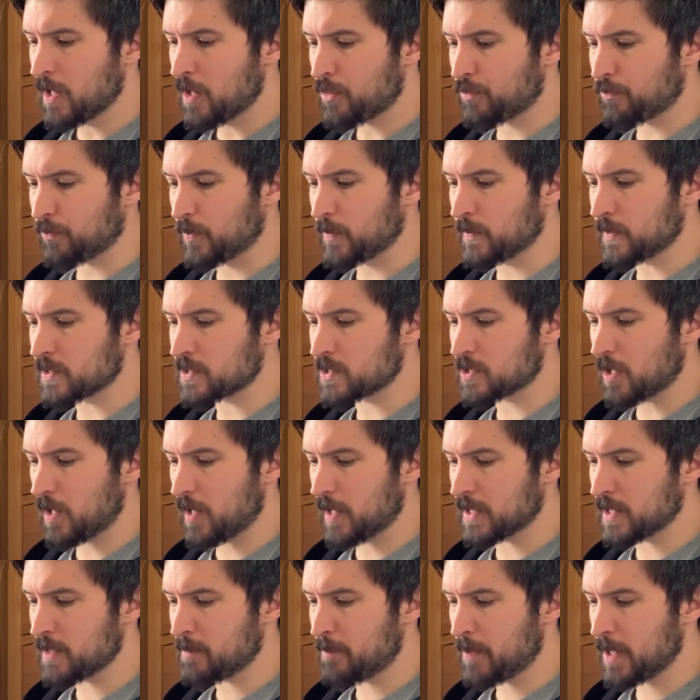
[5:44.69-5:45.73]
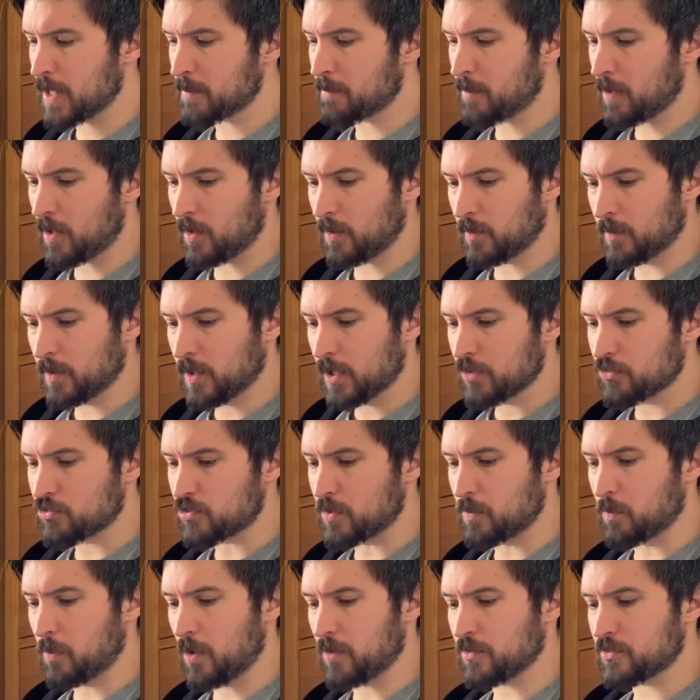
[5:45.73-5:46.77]
Through the tiny peephole,
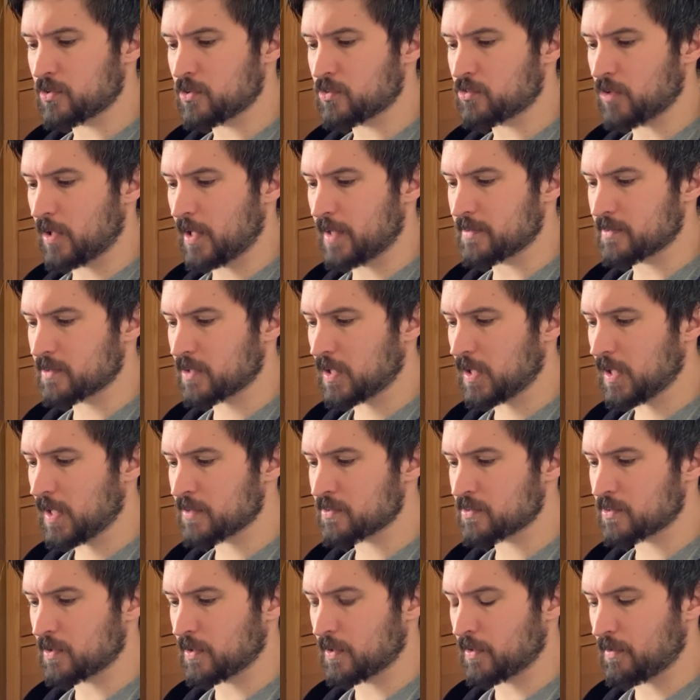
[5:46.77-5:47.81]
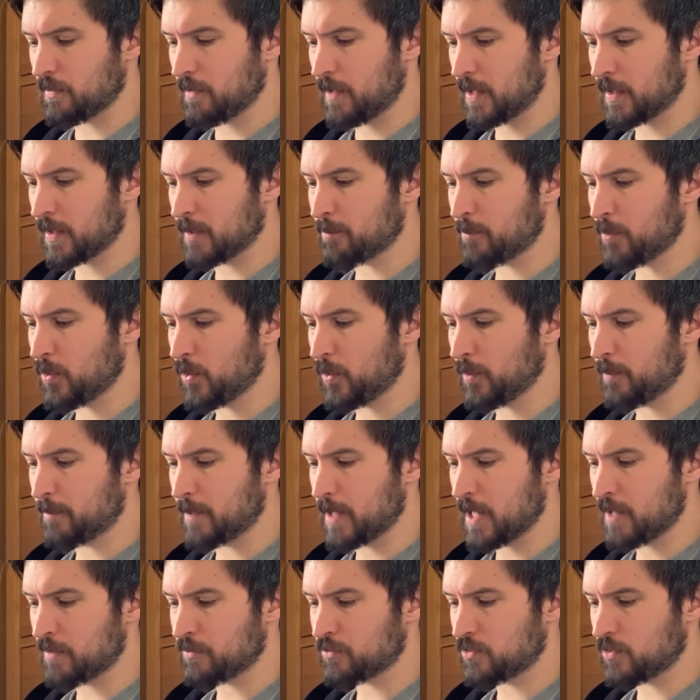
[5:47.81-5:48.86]
she watched the giants clustering around the poor
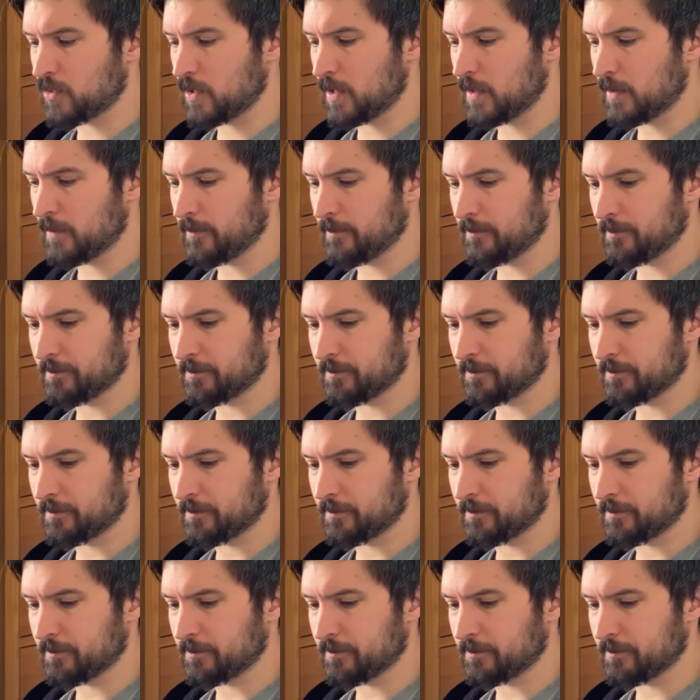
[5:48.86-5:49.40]
BFG.